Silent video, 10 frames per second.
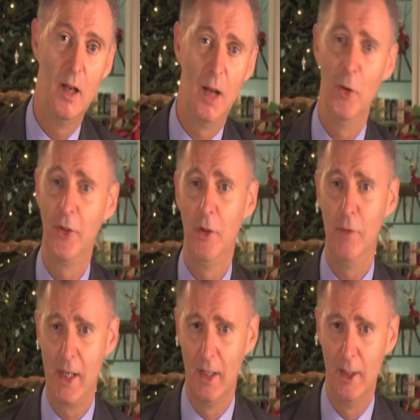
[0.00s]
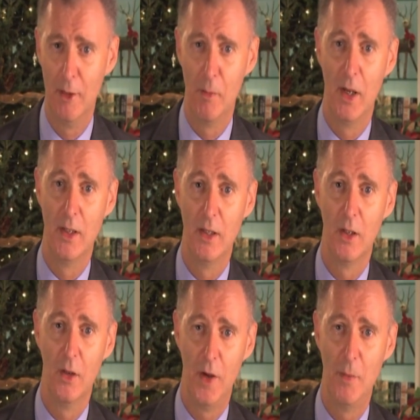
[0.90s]
I'm also regularly reminded
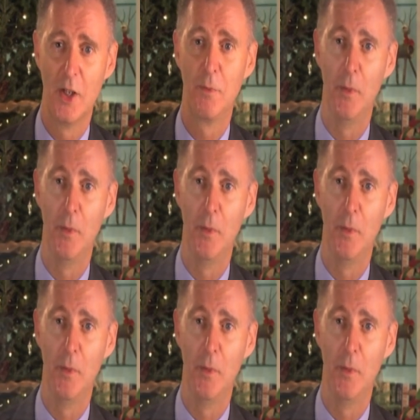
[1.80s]
of how much